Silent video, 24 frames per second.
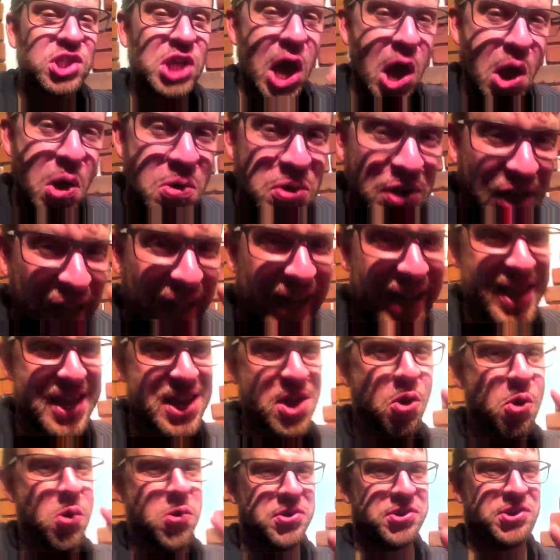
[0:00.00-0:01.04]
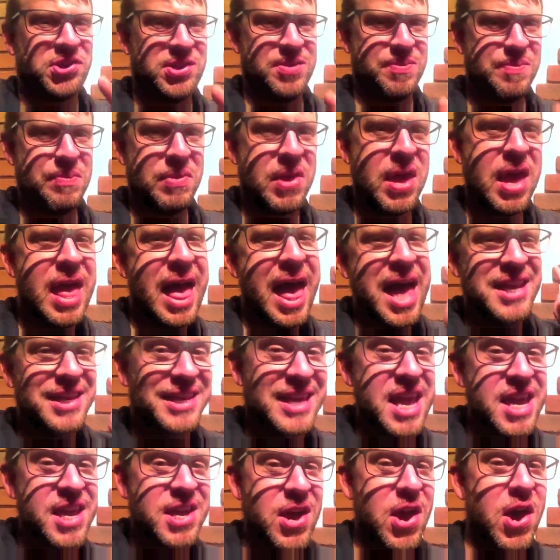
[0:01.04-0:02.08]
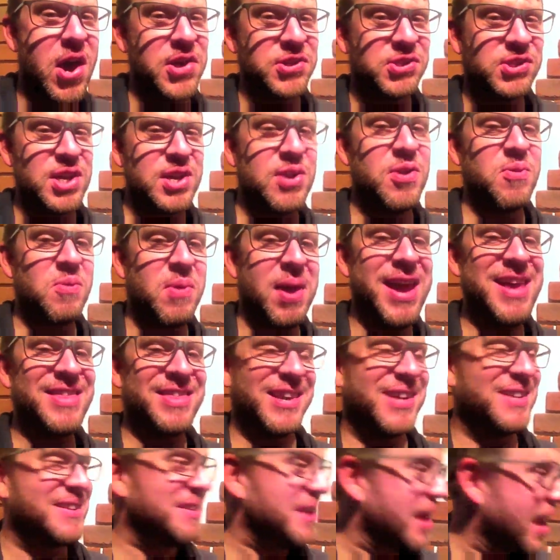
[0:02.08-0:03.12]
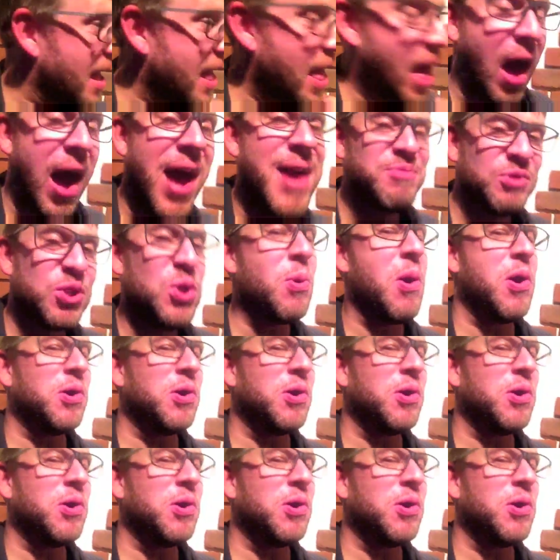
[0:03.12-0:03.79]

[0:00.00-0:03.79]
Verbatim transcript: totally awesome and kick-ass in a way that I'm too